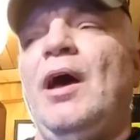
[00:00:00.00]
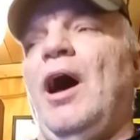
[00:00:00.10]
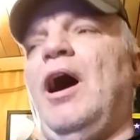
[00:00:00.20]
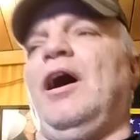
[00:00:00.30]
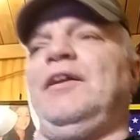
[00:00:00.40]

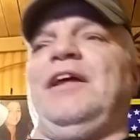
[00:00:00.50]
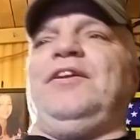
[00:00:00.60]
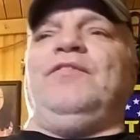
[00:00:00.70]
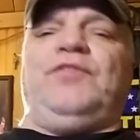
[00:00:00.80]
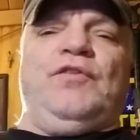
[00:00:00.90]
And
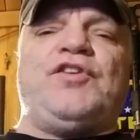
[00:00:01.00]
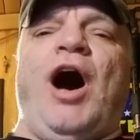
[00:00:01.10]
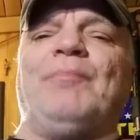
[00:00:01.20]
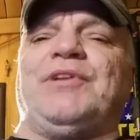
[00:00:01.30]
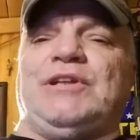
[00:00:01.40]
you've
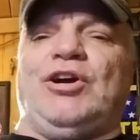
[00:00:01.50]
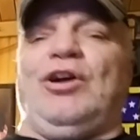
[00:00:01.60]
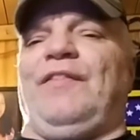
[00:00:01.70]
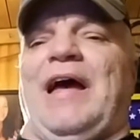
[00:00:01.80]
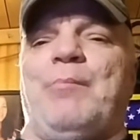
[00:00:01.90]
come to
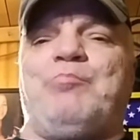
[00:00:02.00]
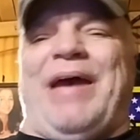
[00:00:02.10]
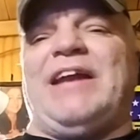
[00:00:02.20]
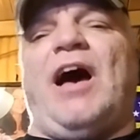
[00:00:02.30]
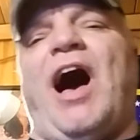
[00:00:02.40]
learn that
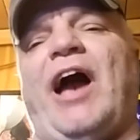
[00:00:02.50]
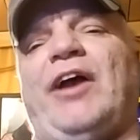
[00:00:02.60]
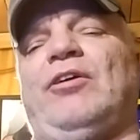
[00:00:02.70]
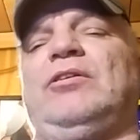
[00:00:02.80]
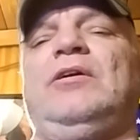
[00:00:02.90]
bent
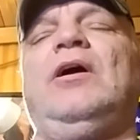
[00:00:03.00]
iron,